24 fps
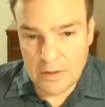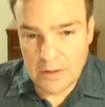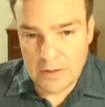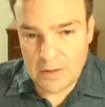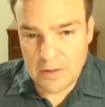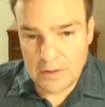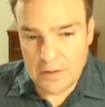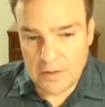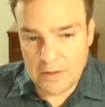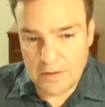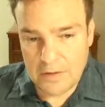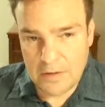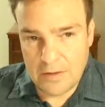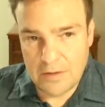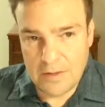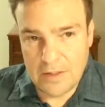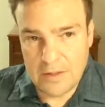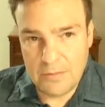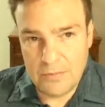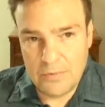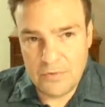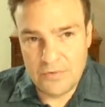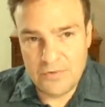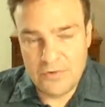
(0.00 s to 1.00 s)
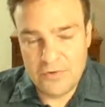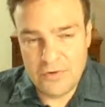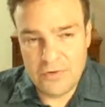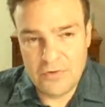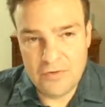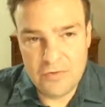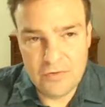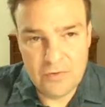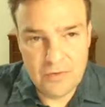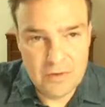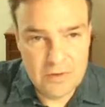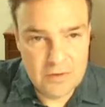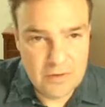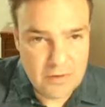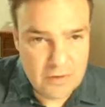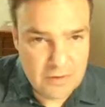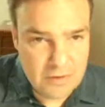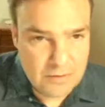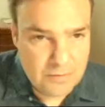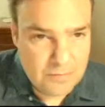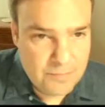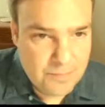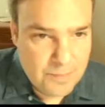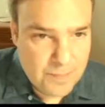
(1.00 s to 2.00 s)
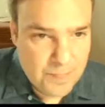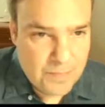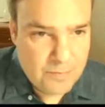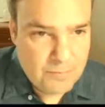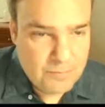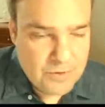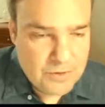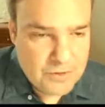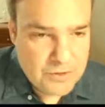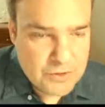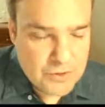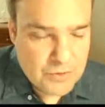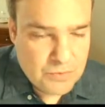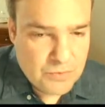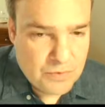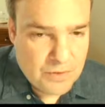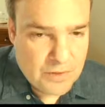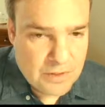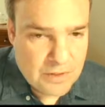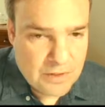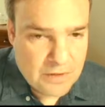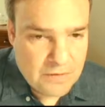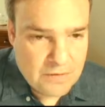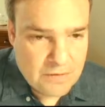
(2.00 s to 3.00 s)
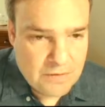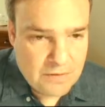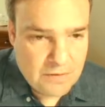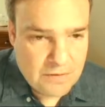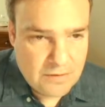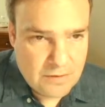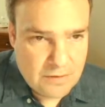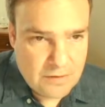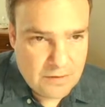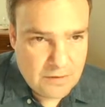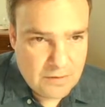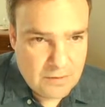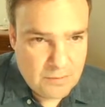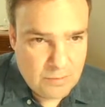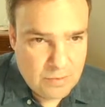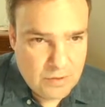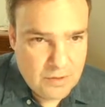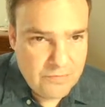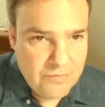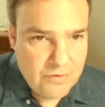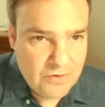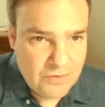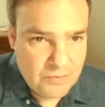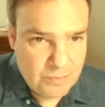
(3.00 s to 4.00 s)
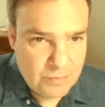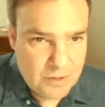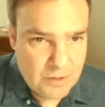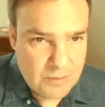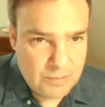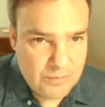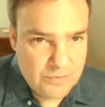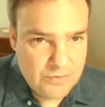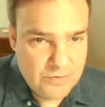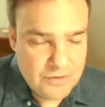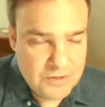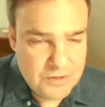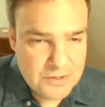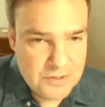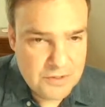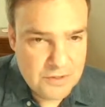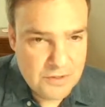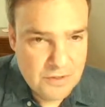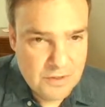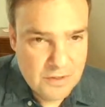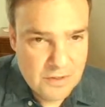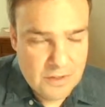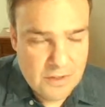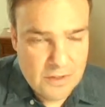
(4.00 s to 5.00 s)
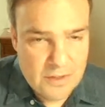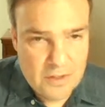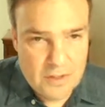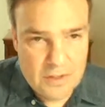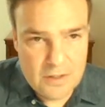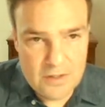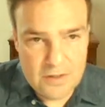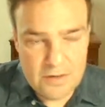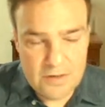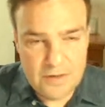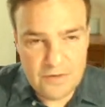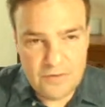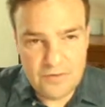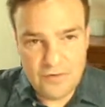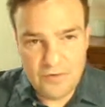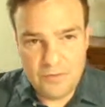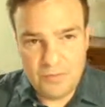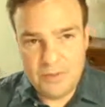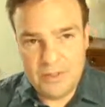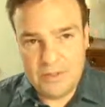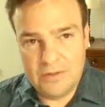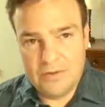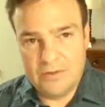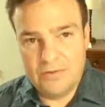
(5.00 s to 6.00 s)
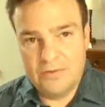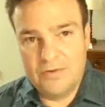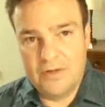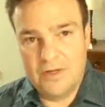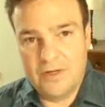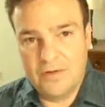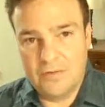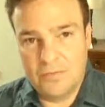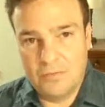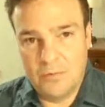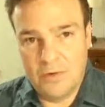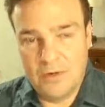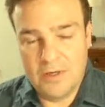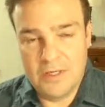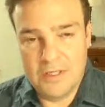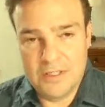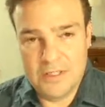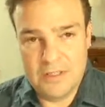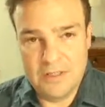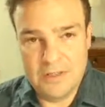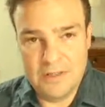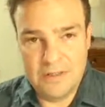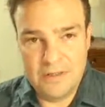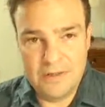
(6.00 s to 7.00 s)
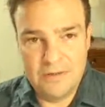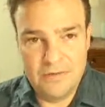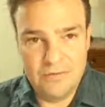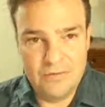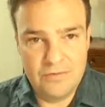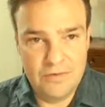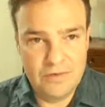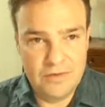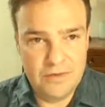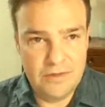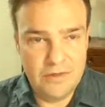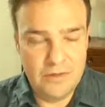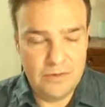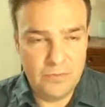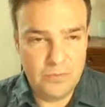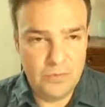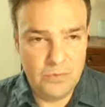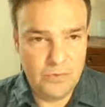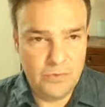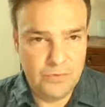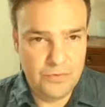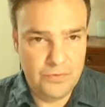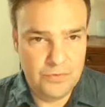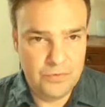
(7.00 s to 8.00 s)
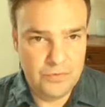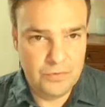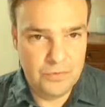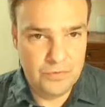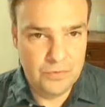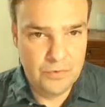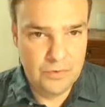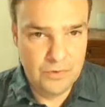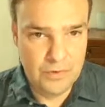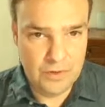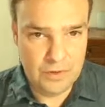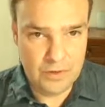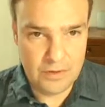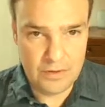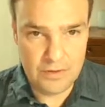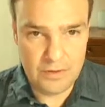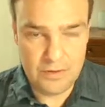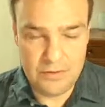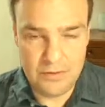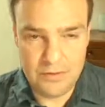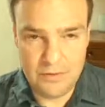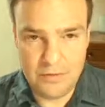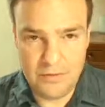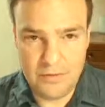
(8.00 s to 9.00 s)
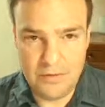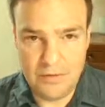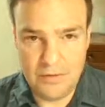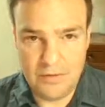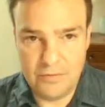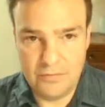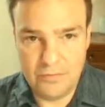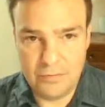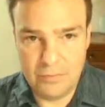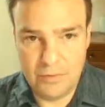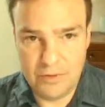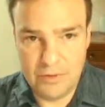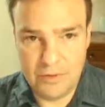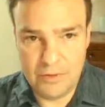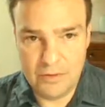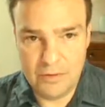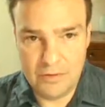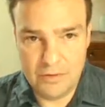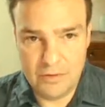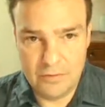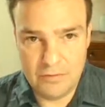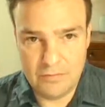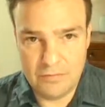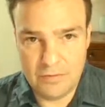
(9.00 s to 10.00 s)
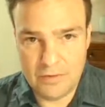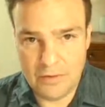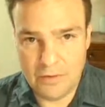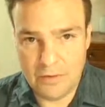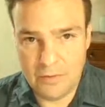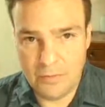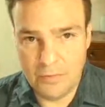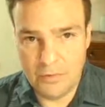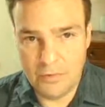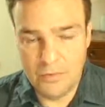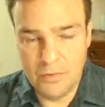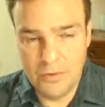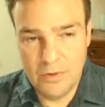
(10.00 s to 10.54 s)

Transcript: And that was just, we'd shown that, I think, in a previous proposition. That's just because x1 actually is equal to the offspring variable.